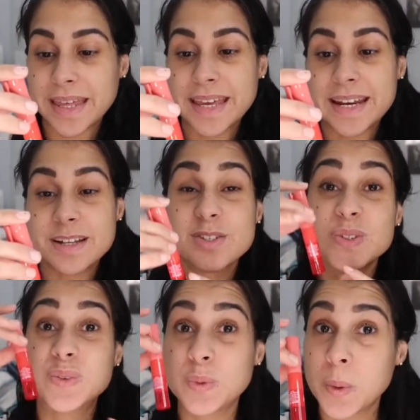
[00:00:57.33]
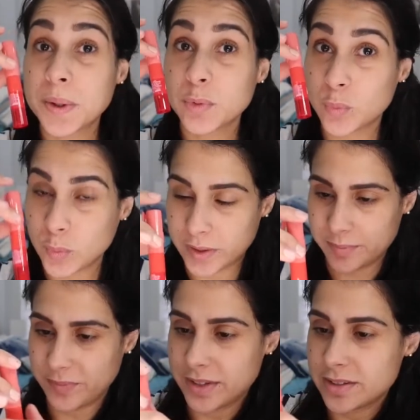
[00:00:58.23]
it is 4-in-1.
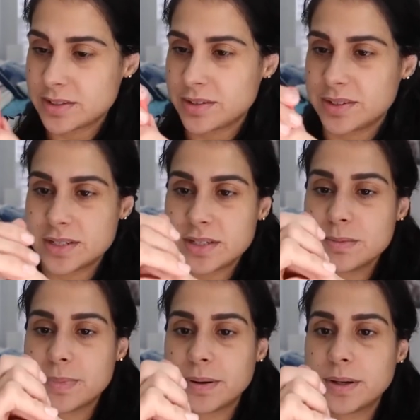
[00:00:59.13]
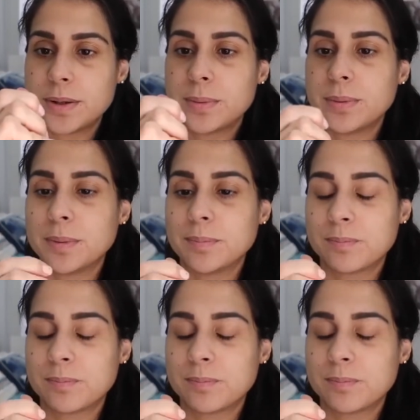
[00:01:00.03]
So this is very cool.